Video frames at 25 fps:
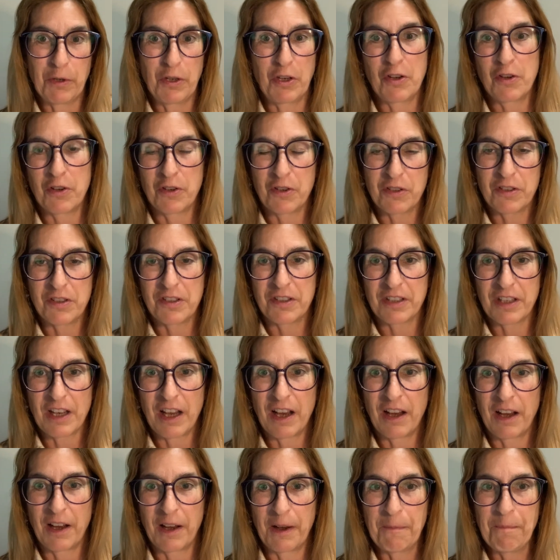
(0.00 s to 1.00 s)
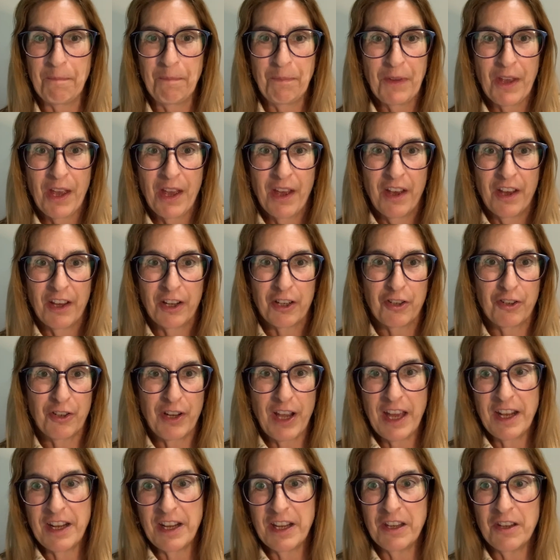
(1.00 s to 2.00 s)
use,
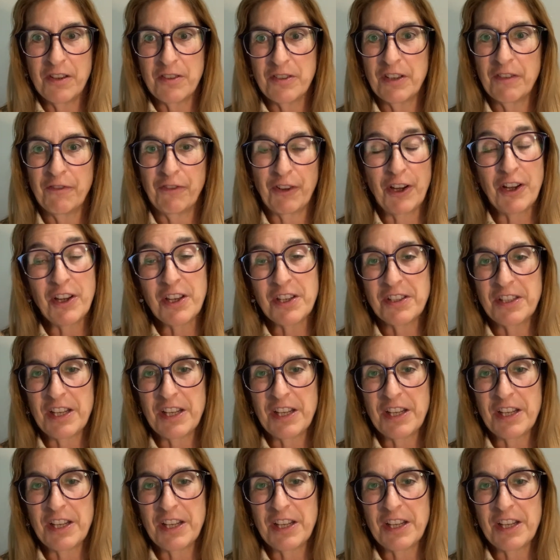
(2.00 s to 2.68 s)
creating using various